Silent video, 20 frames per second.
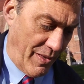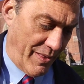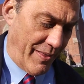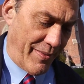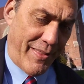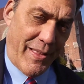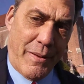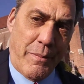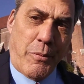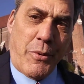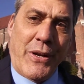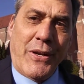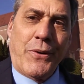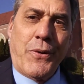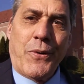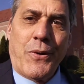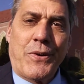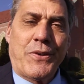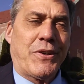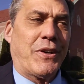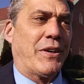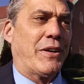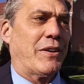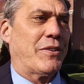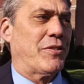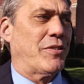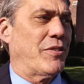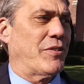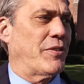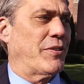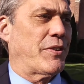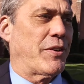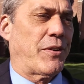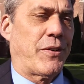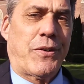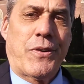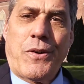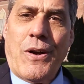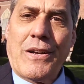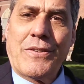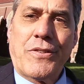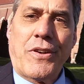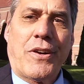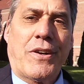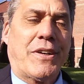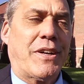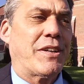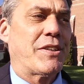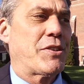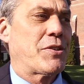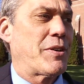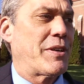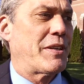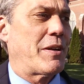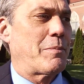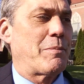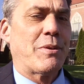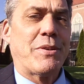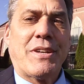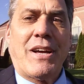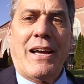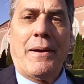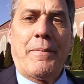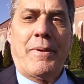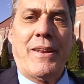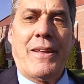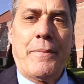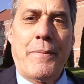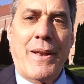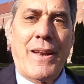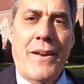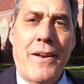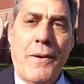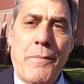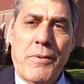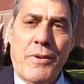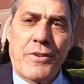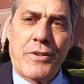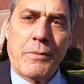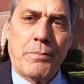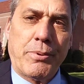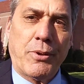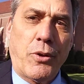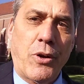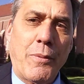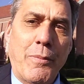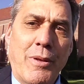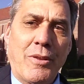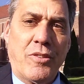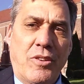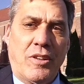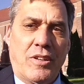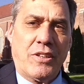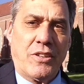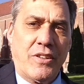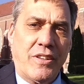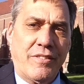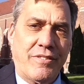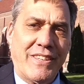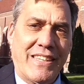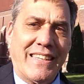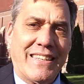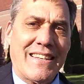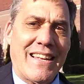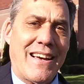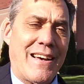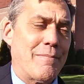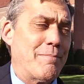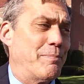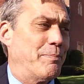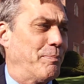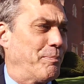And then the Marine Corps took us across our country a number of times, and him on a number of deployments, including Vietnam.